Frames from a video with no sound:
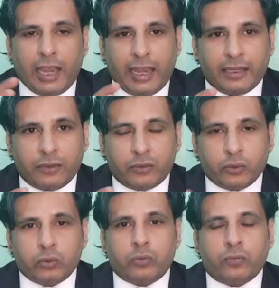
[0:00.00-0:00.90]
and
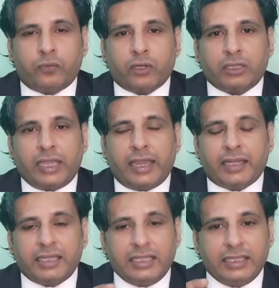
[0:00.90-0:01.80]
for
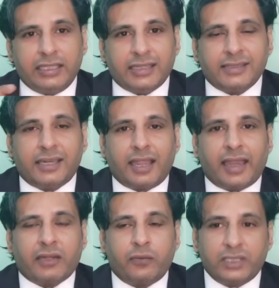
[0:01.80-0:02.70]
that he does an
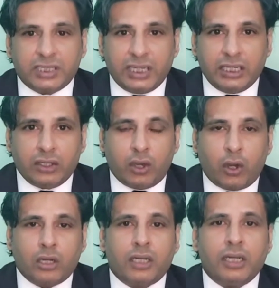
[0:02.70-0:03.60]
act which in
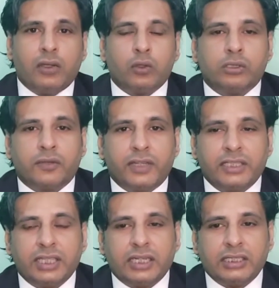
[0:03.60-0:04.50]
ordinary course of
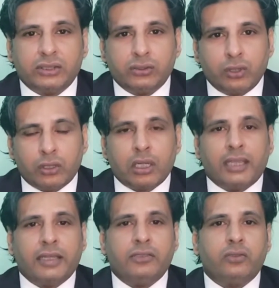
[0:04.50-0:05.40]
nature is not
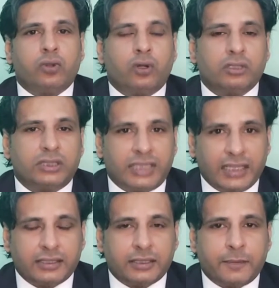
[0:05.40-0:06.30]
likely to cause
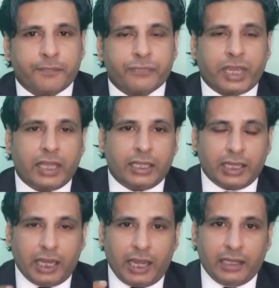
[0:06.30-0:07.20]
death,
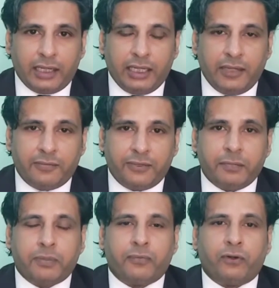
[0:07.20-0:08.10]
and if
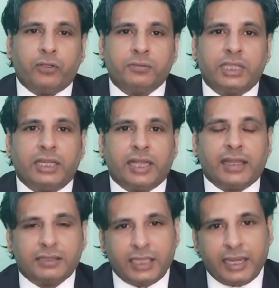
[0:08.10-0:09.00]
he performs that
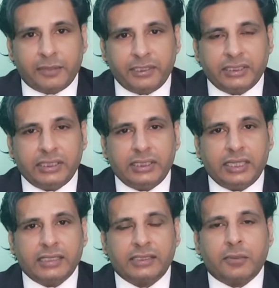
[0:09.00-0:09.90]
act, that means
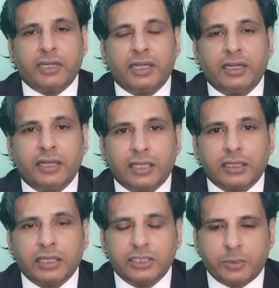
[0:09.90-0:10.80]
he has committed
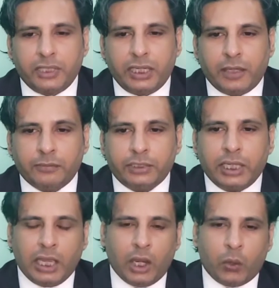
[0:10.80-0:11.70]
Qatl Shabih,
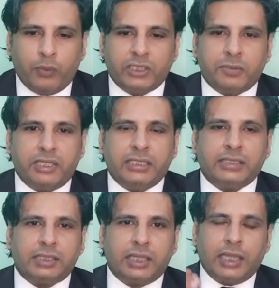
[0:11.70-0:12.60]
which means